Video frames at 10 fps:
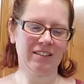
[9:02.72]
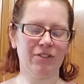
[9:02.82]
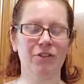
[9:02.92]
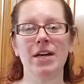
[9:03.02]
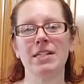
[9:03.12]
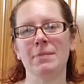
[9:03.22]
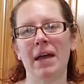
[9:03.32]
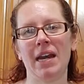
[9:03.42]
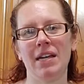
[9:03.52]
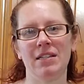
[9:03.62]
You guys,
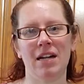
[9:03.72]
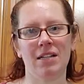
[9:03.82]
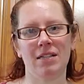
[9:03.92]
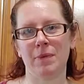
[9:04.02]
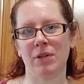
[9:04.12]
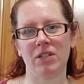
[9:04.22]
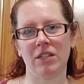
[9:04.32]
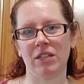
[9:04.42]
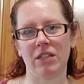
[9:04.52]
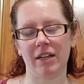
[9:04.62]
mayonnaise is not supposed to
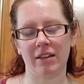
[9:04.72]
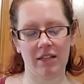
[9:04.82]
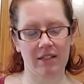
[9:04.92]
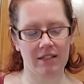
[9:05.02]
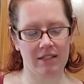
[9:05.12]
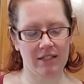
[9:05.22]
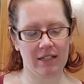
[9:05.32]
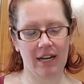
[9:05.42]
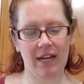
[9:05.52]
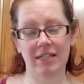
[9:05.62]
look like this.
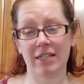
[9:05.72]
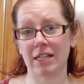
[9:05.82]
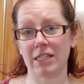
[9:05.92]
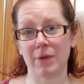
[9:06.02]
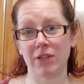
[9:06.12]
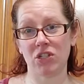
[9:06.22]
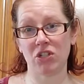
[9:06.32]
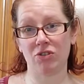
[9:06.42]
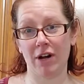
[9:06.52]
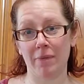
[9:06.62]
It's not supposed to
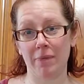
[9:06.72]
drip.